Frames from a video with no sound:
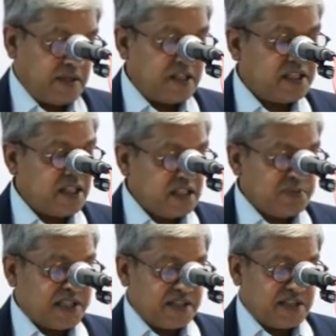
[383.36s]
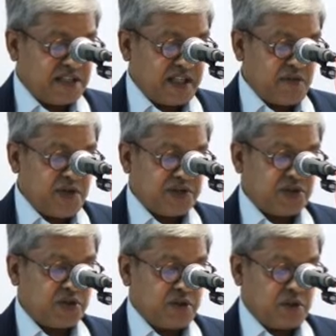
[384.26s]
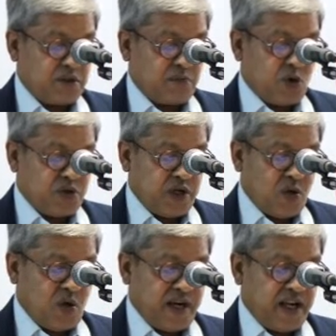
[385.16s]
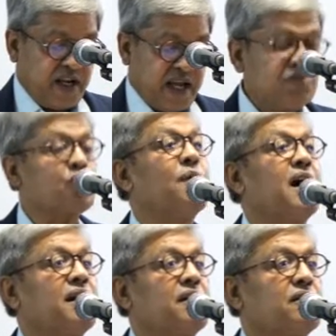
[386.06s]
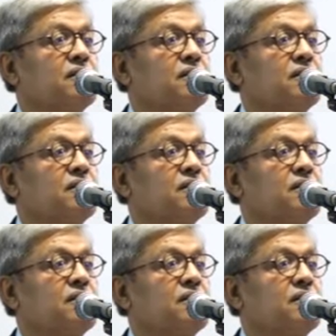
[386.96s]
The circumstances in which both de Gaulle and he came to power